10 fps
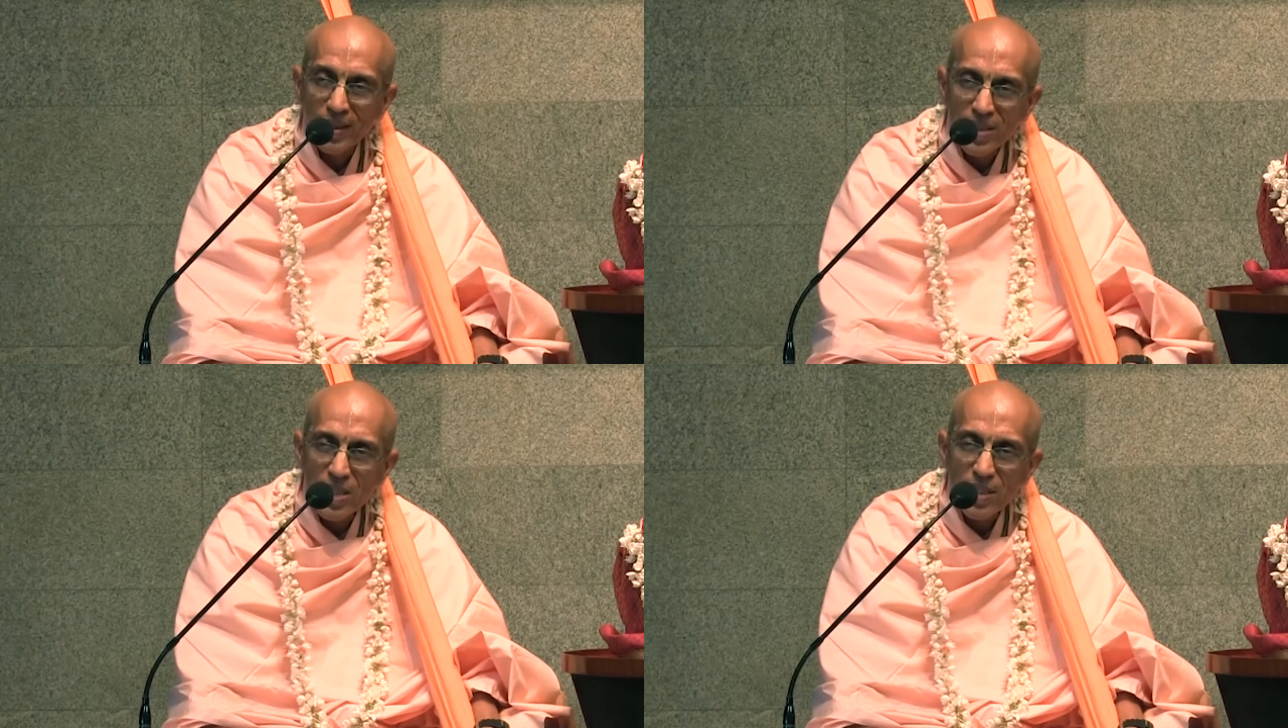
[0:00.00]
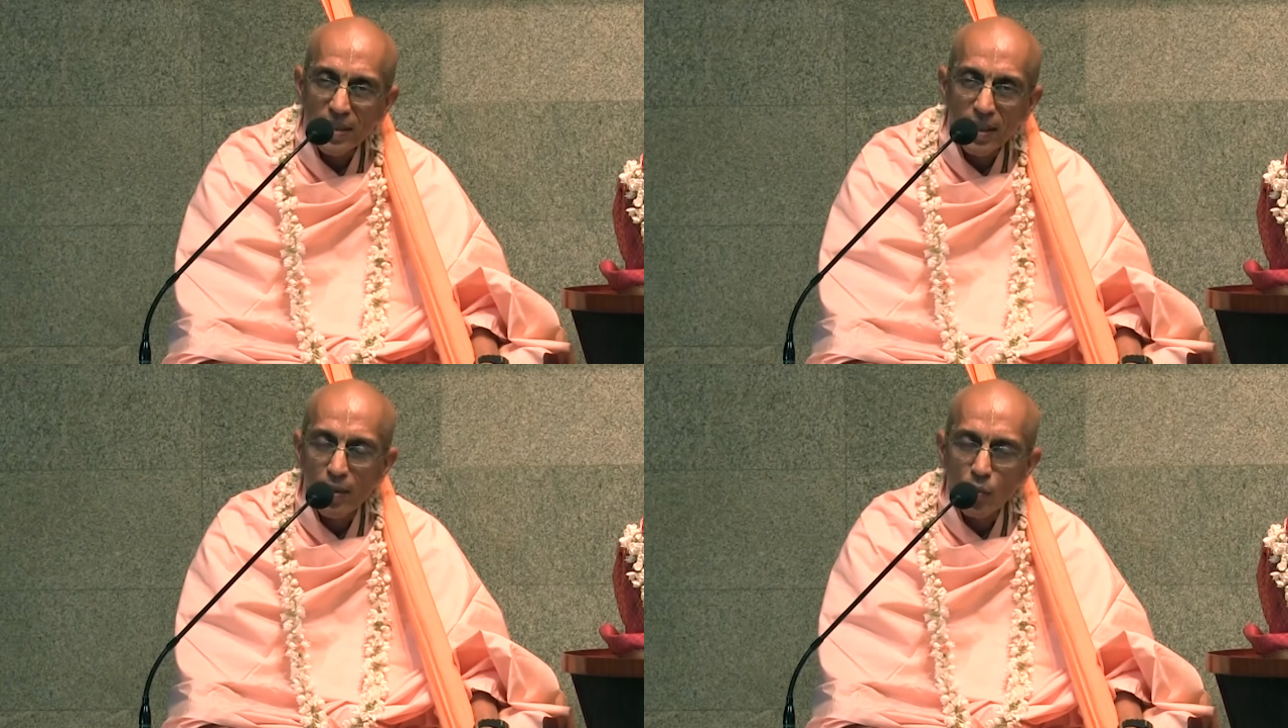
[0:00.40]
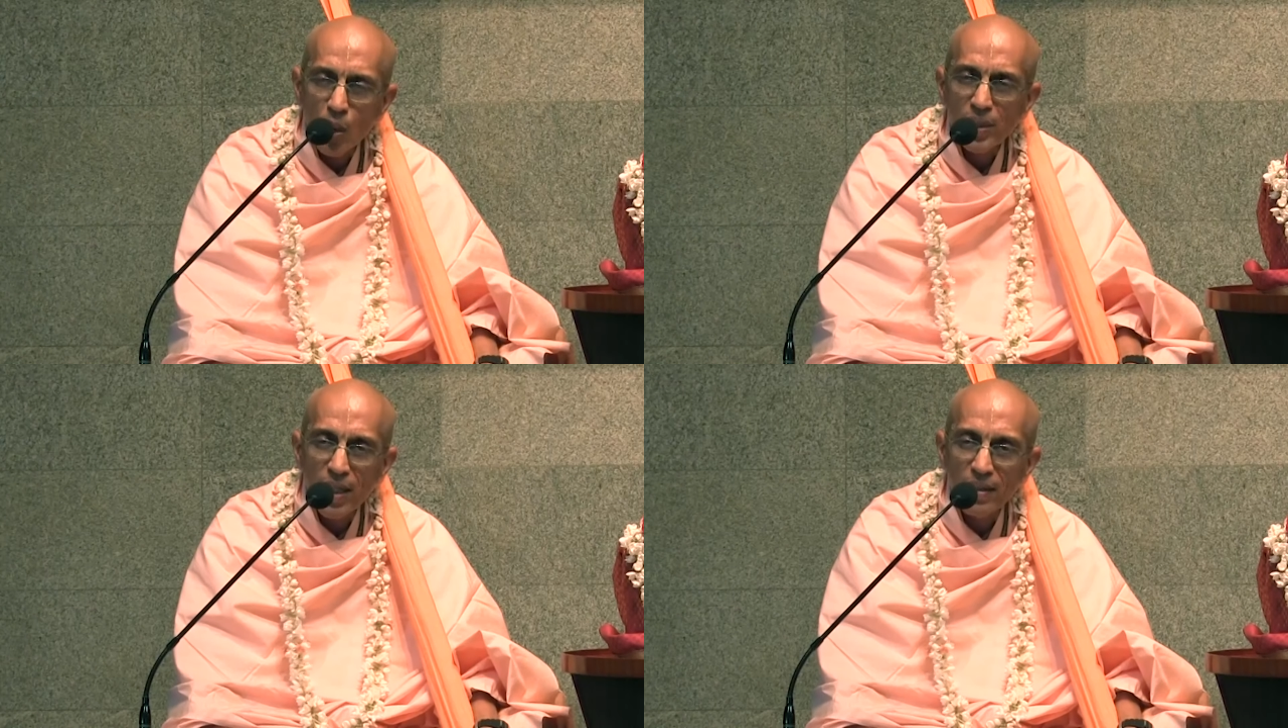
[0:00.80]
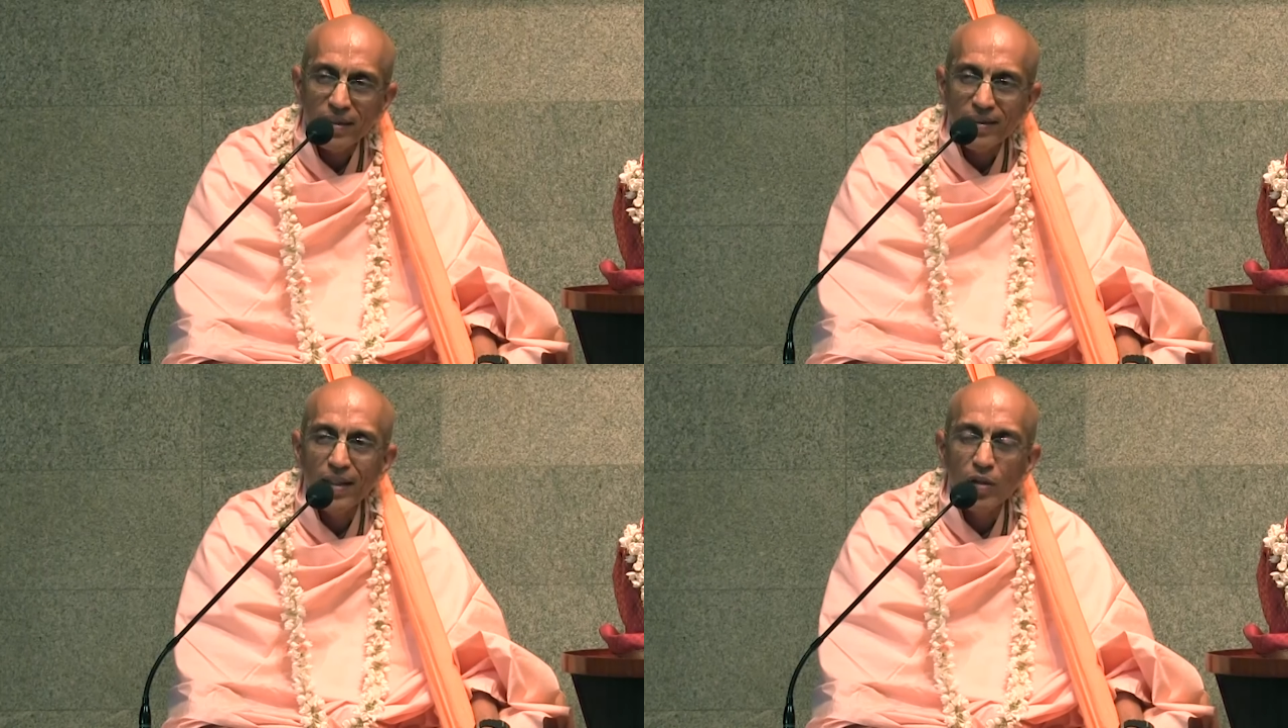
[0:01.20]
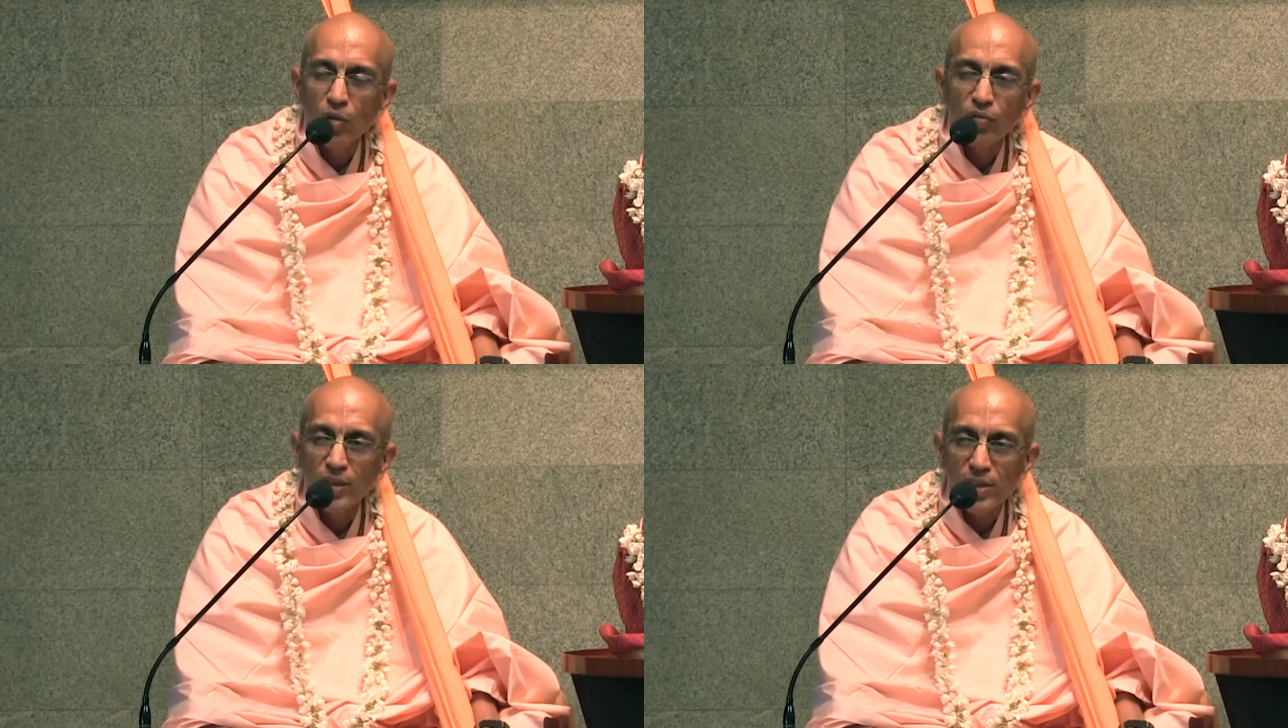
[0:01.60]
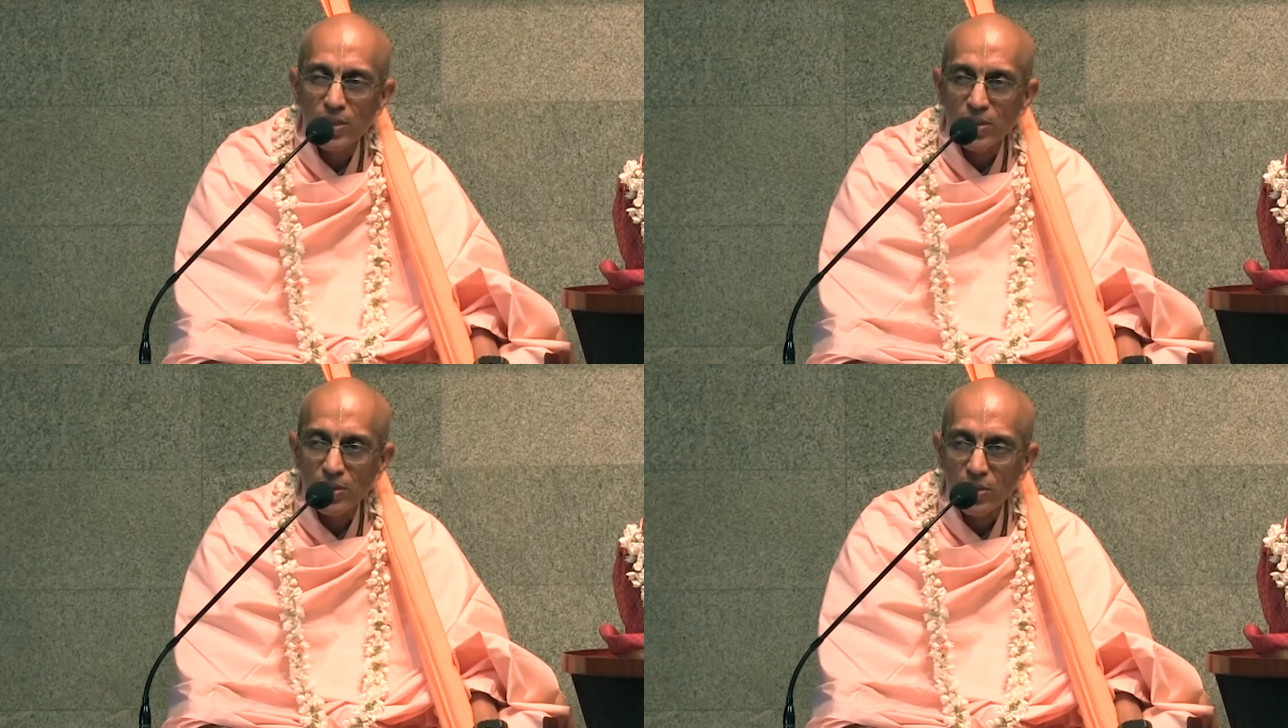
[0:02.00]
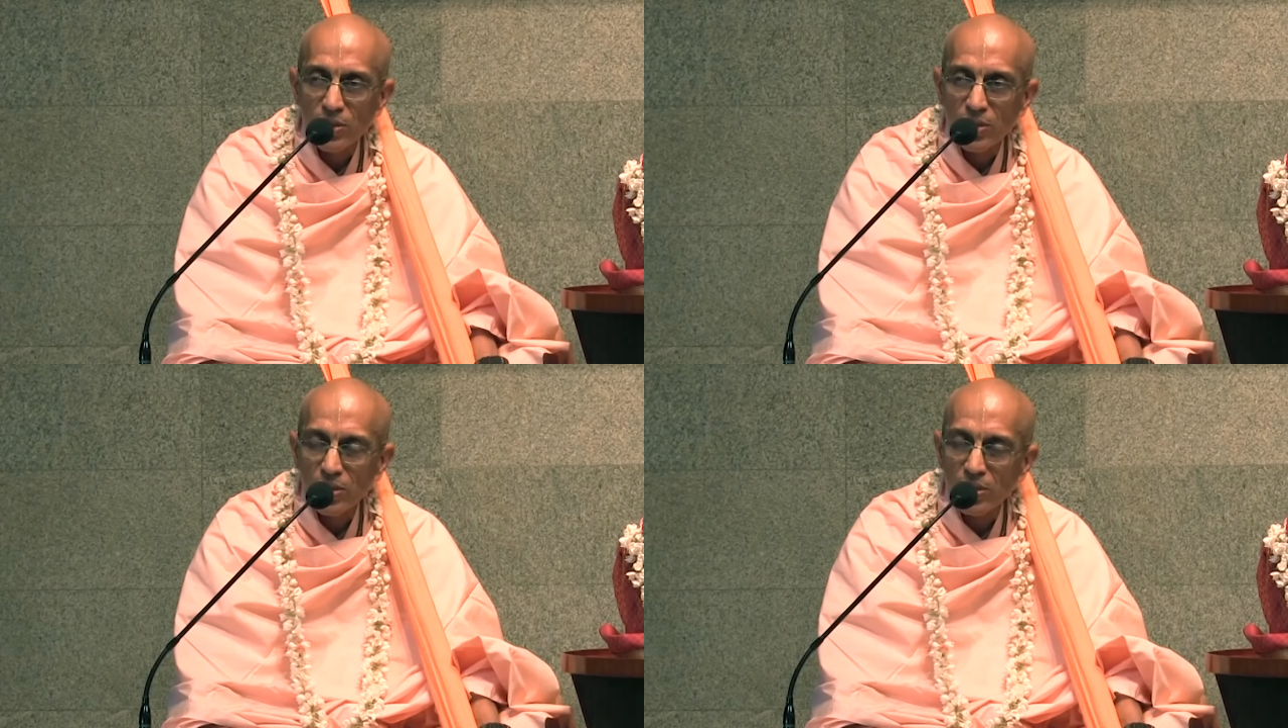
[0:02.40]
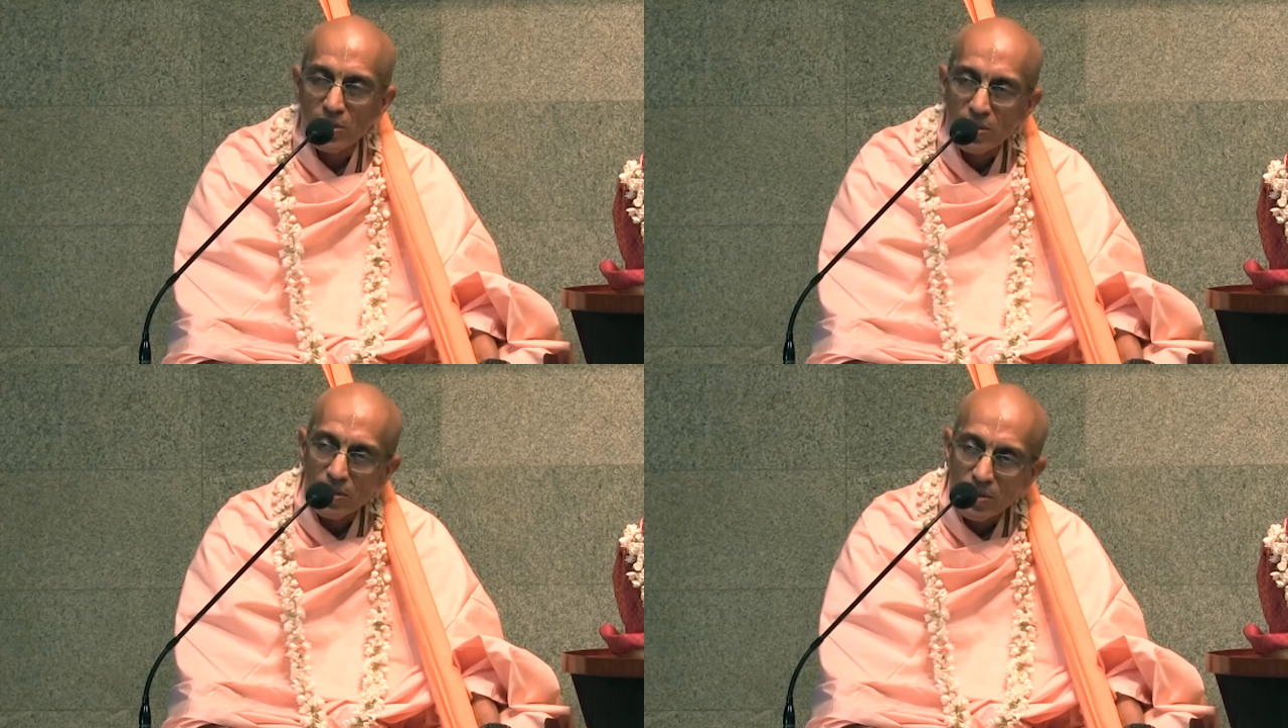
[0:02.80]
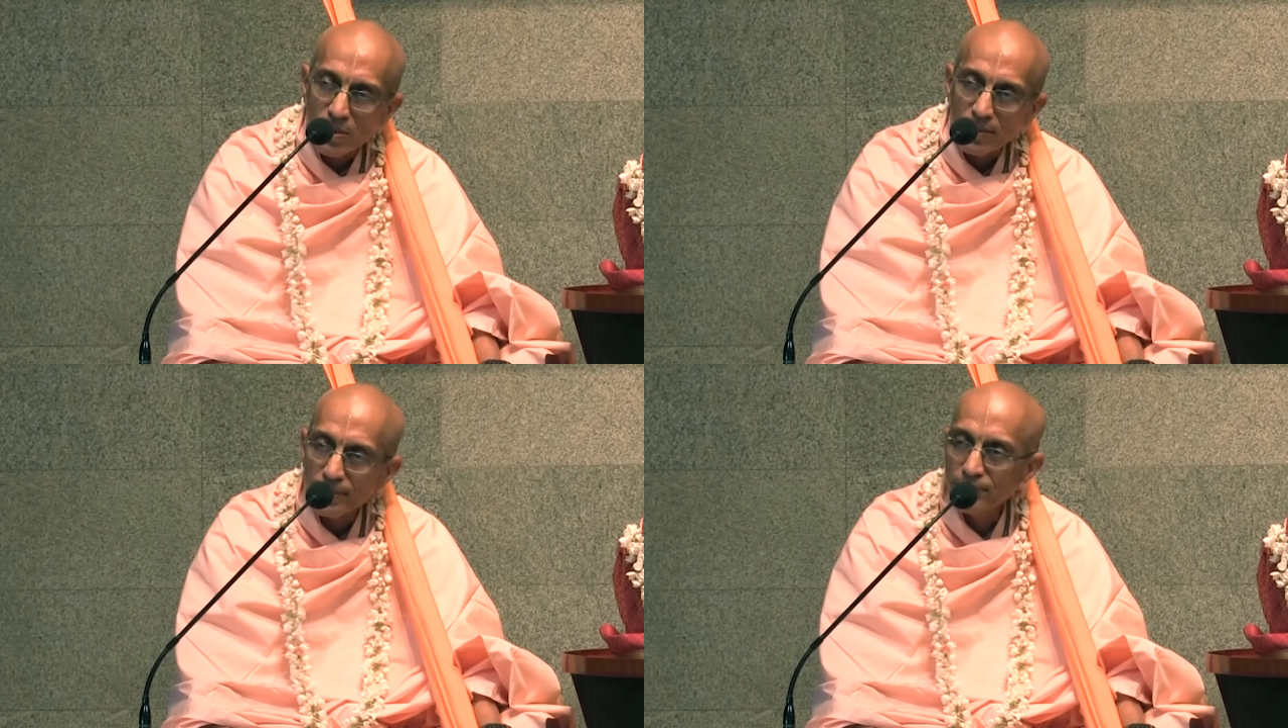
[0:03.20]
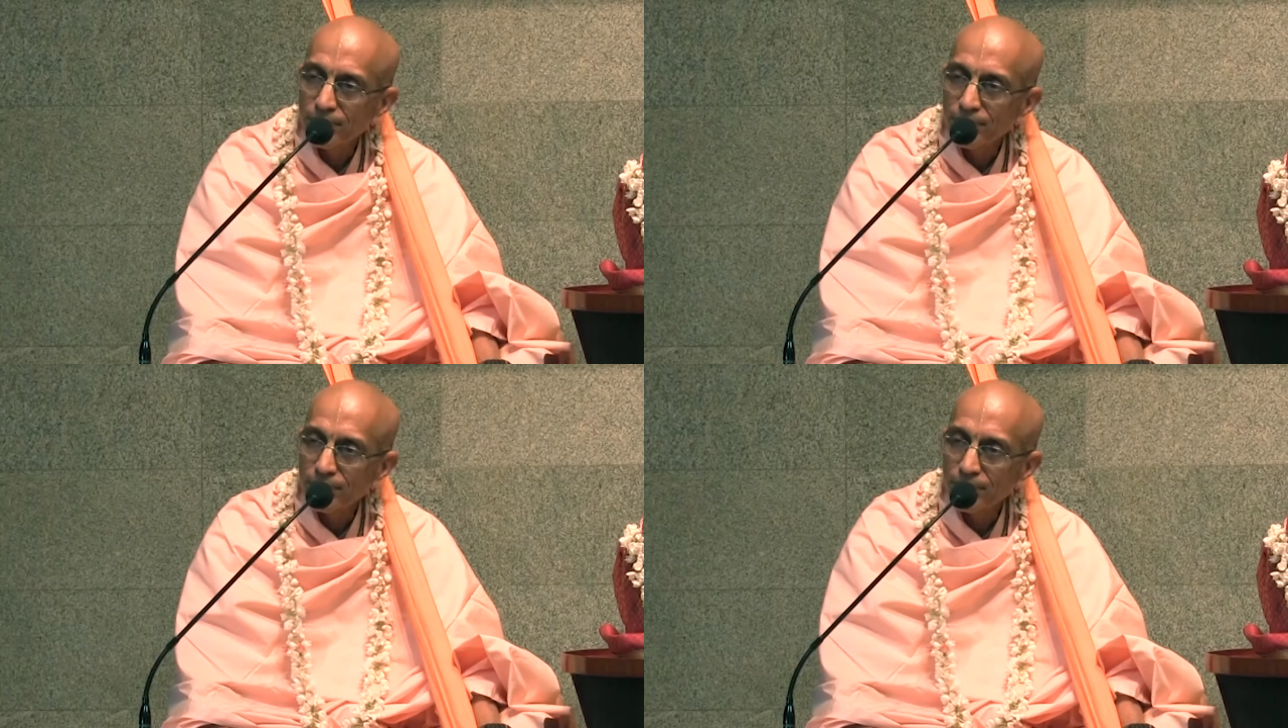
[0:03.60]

consider what are the 10 offenses.